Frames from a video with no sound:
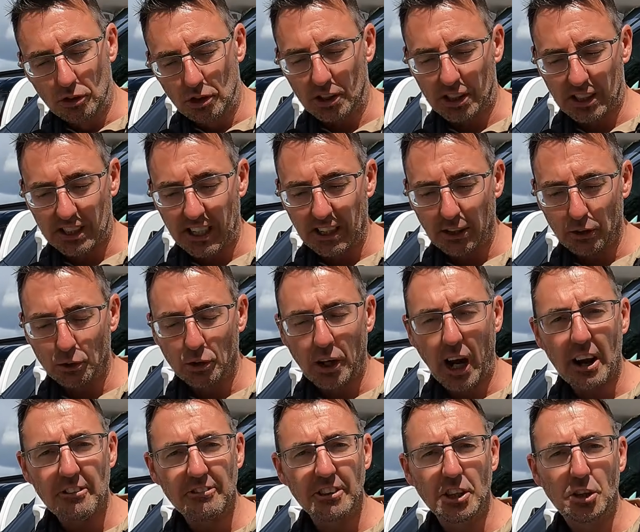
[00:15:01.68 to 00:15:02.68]
single
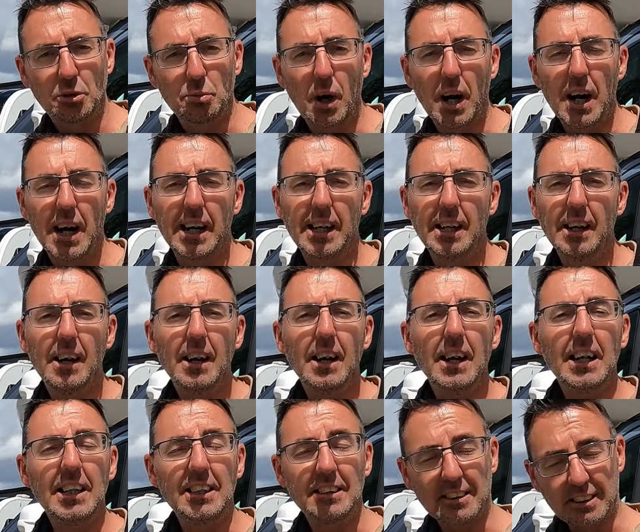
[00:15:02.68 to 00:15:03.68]
carriageway,
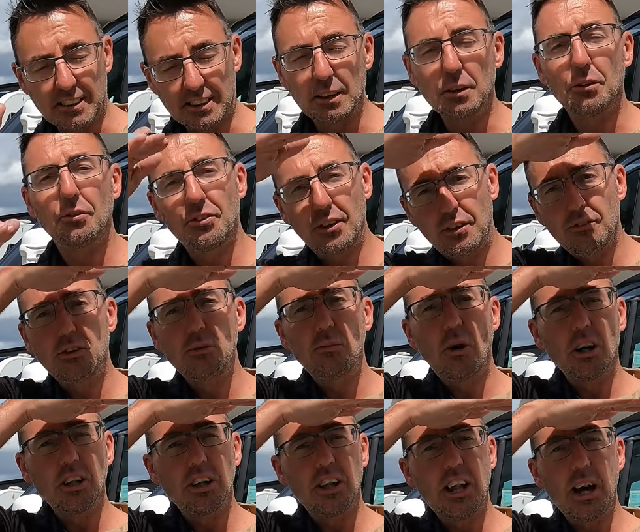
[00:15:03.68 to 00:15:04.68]
it's still 50
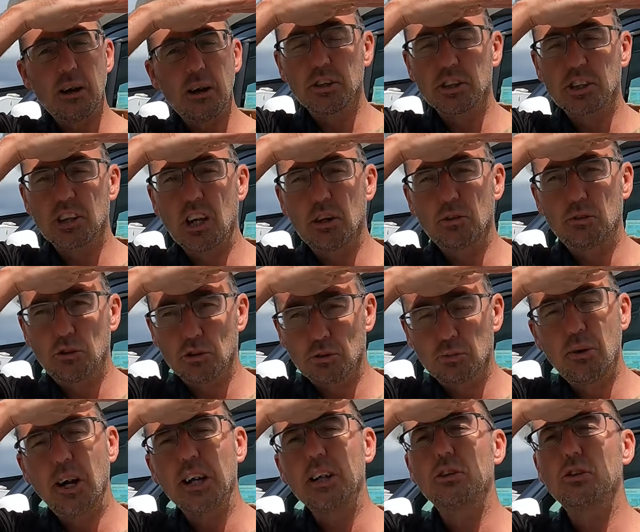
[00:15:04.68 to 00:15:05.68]
mile an So just
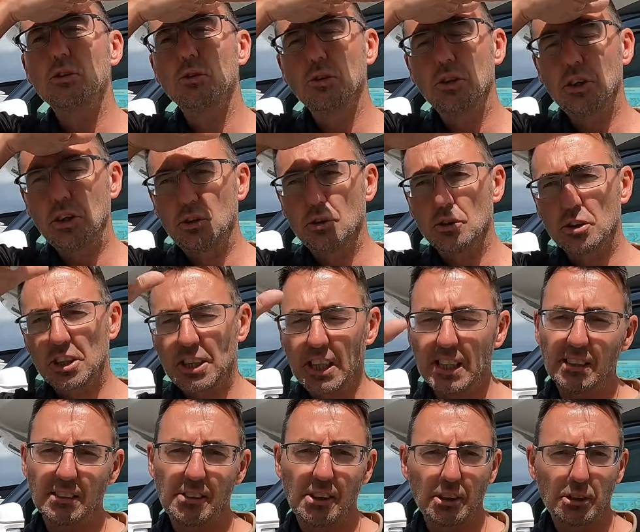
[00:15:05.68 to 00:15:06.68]
make sure that you're
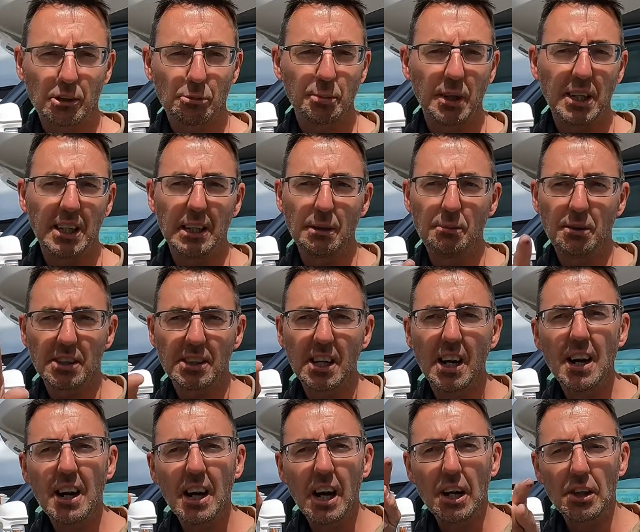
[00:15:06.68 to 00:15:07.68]
sticking to those speed limits
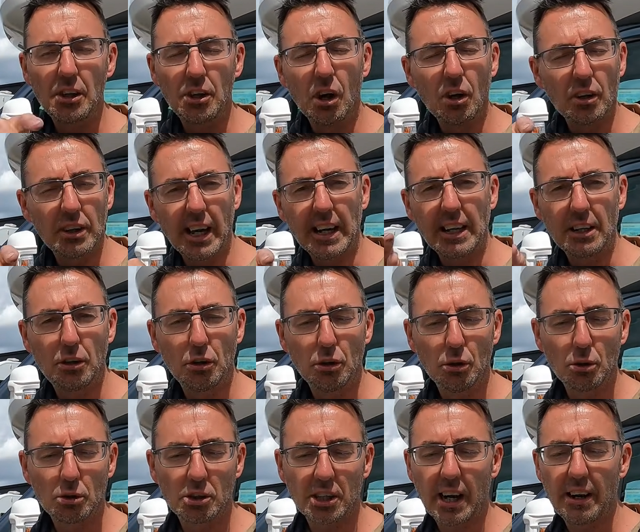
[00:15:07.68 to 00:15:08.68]
and not getting
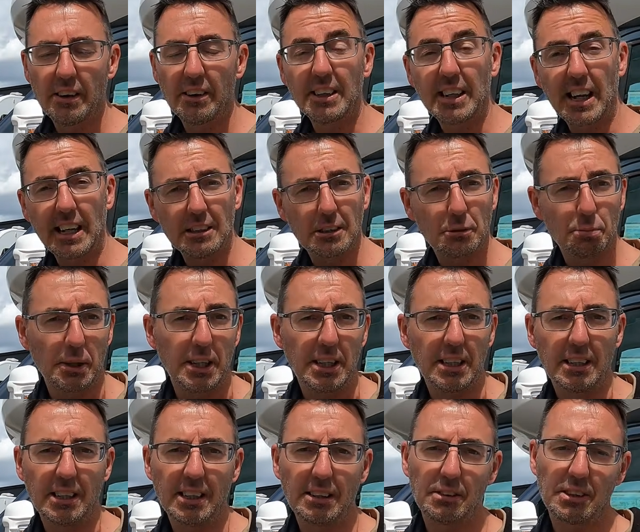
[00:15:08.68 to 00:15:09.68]
caught out and getting
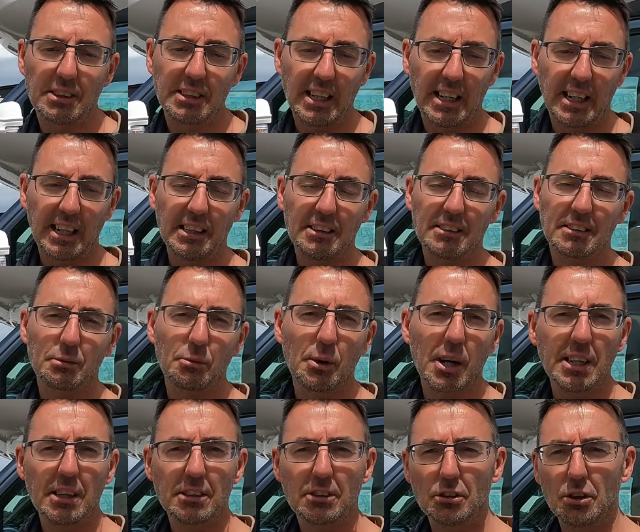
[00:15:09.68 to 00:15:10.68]
speed limit tickets
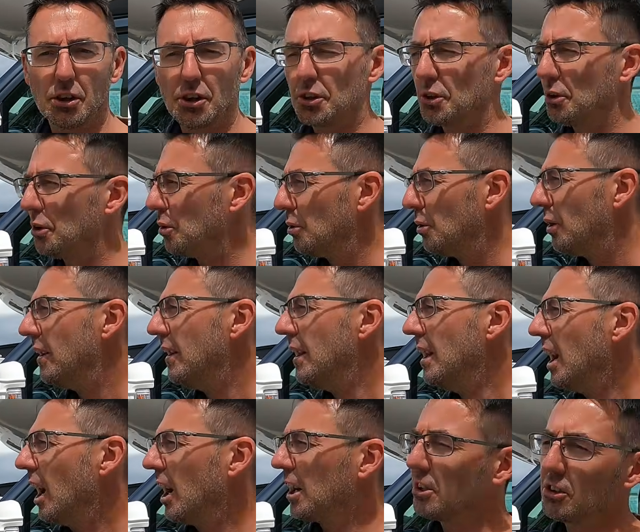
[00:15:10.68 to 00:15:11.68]
where you sort of thought, oh,
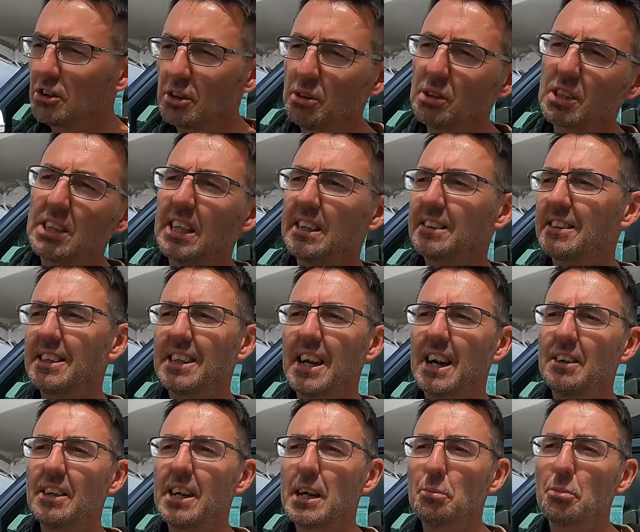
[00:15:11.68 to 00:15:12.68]
I can do 60
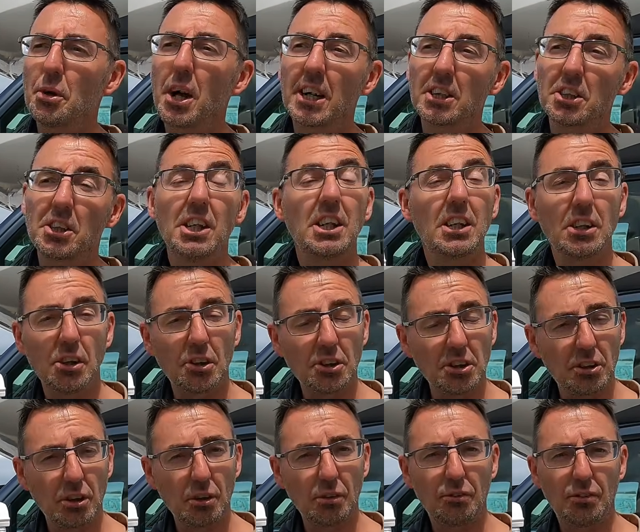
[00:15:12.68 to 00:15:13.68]
down here, but actually you can only
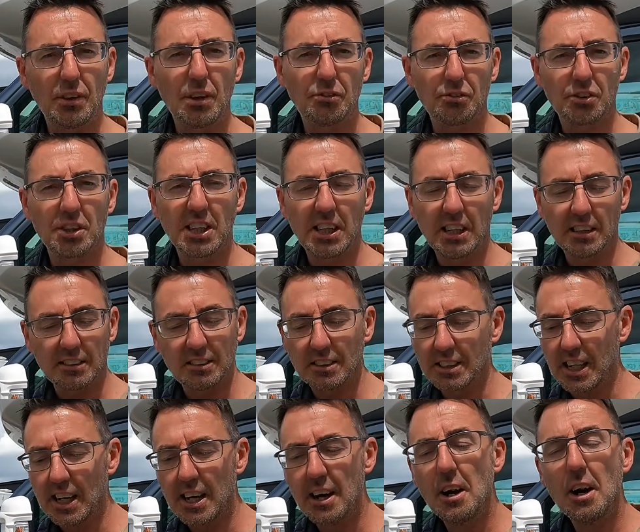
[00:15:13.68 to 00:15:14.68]
do 50, as I
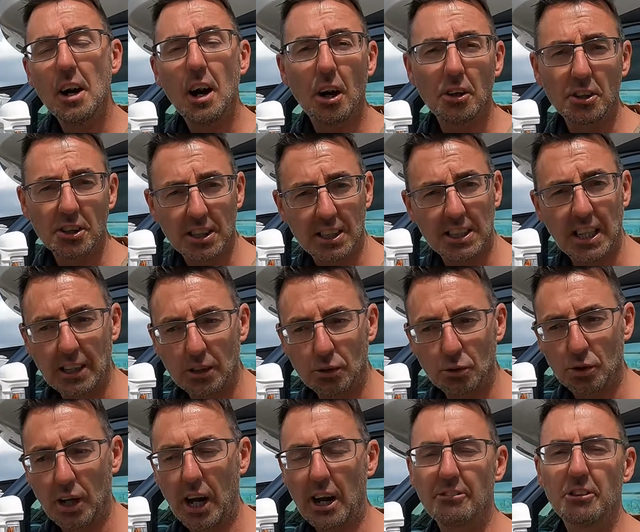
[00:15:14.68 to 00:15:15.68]
say, on a
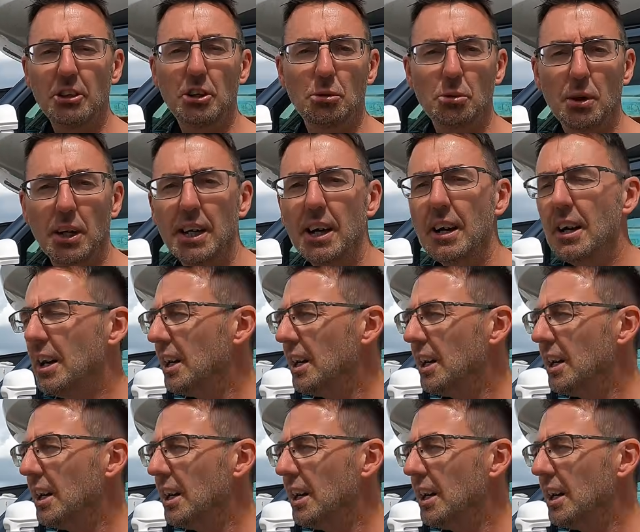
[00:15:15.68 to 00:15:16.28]
single carriageway.